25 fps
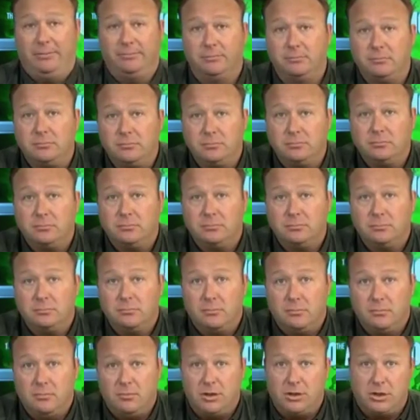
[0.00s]
it.
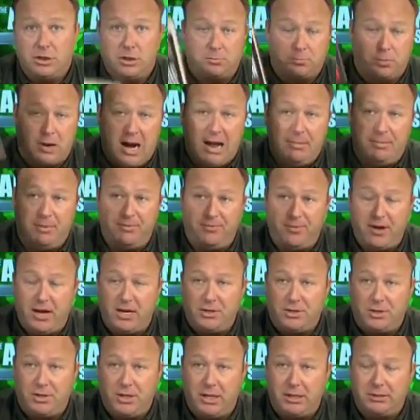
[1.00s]
This is prima
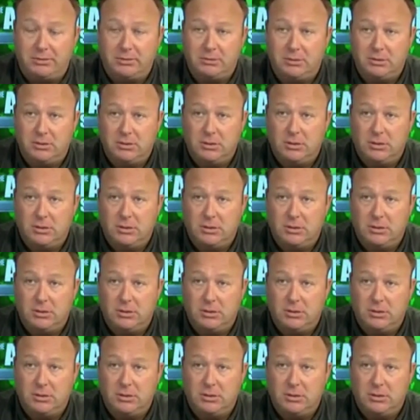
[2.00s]
facie.